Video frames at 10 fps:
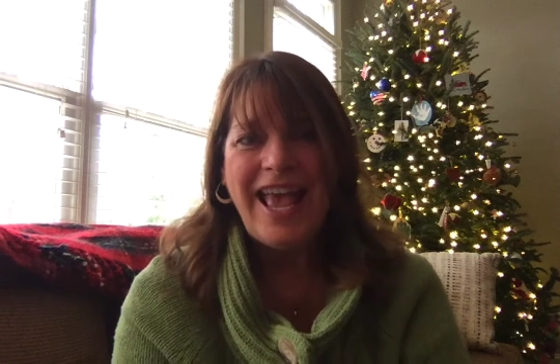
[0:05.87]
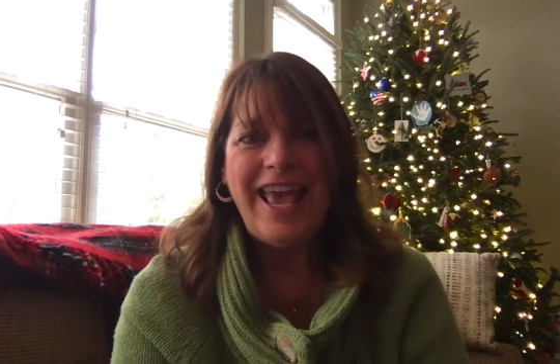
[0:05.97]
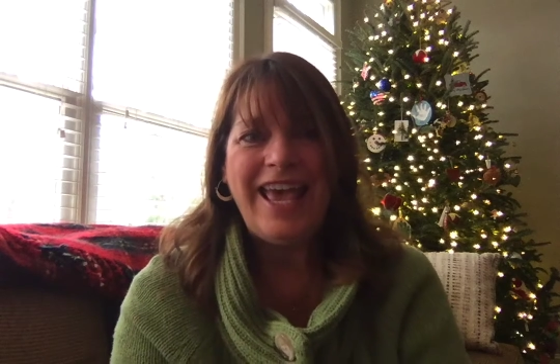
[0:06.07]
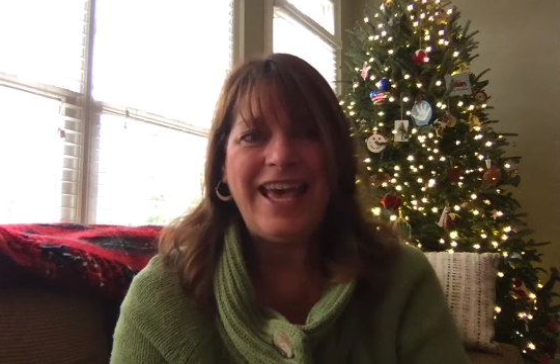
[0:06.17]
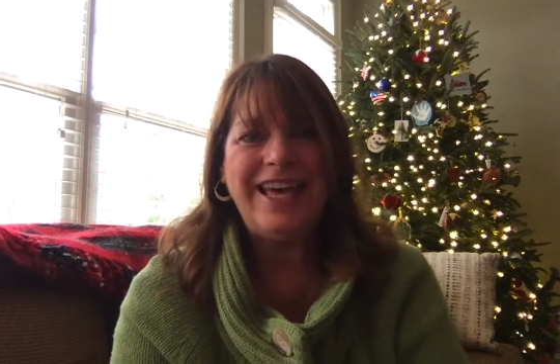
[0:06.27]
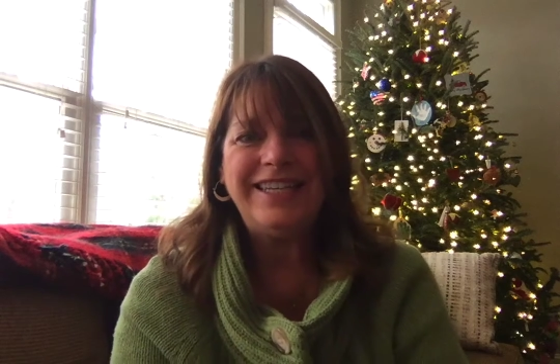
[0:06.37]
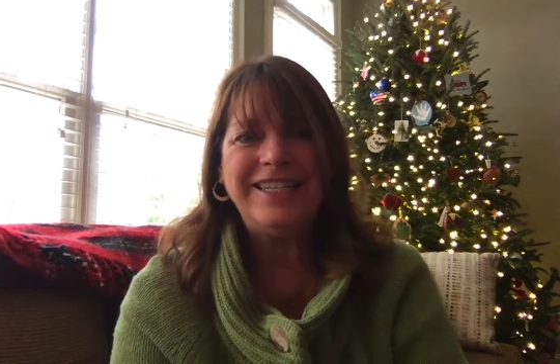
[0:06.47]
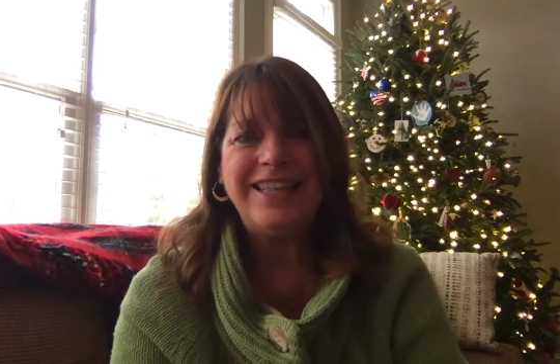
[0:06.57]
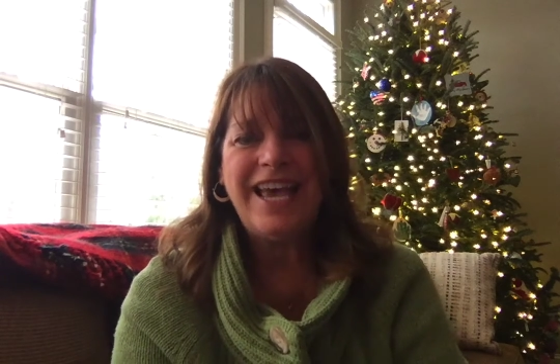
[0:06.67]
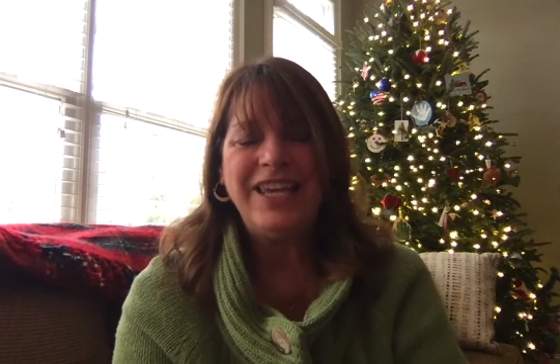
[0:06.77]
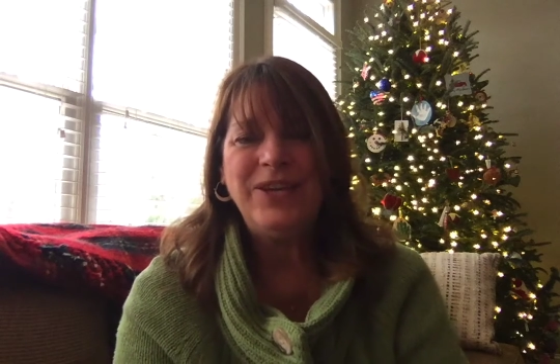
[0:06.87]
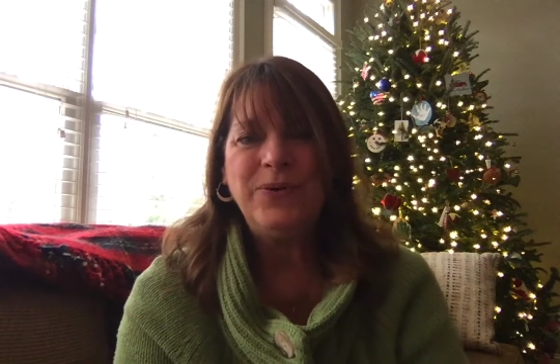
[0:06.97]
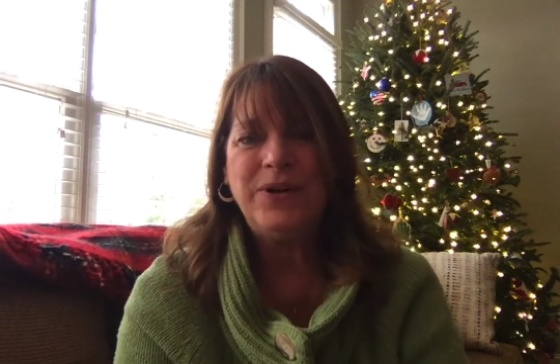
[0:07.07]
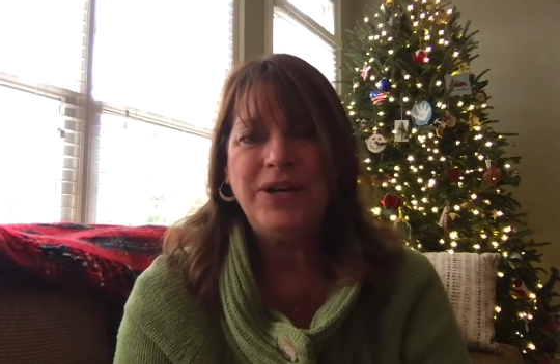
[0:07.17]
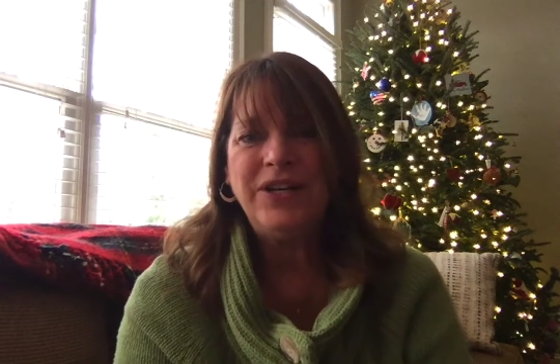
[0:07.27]
and that
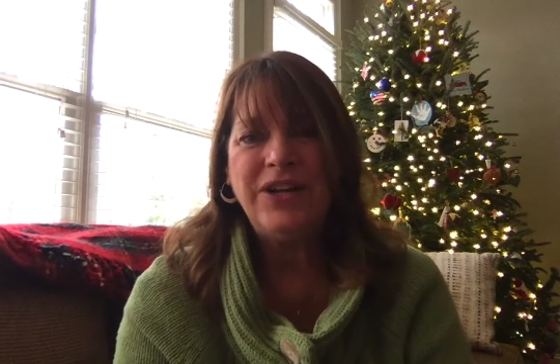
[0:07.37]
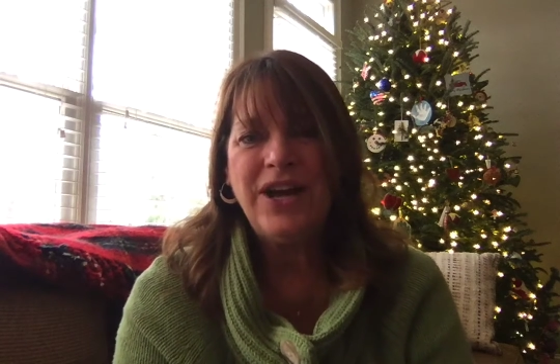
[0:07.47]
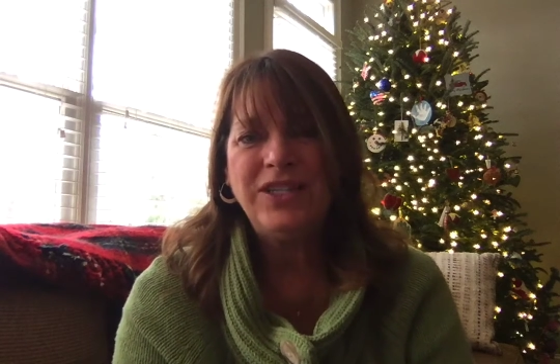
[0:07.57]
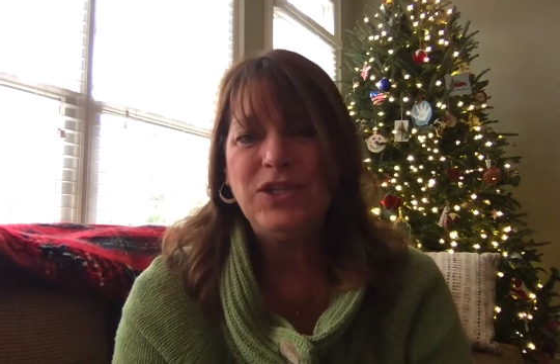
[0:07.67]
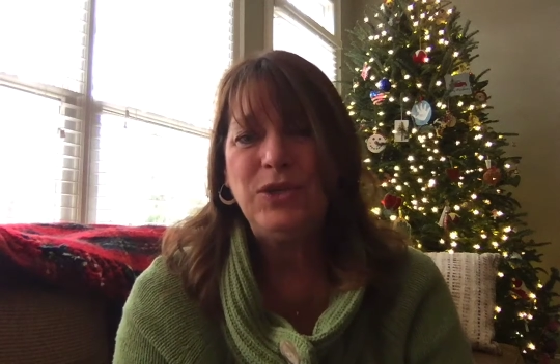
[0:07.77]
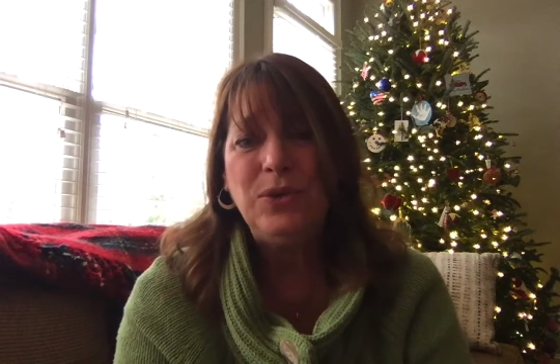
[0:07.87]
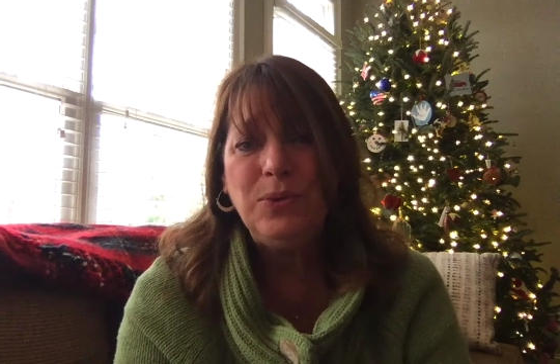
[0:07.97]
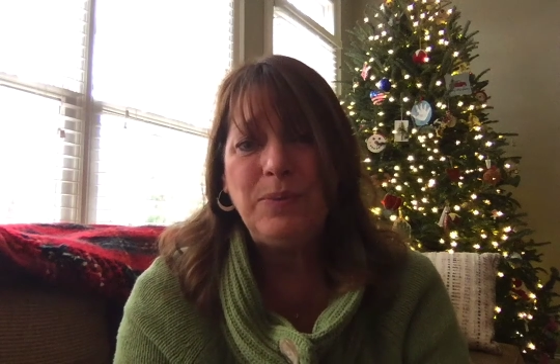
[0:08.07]
you are not too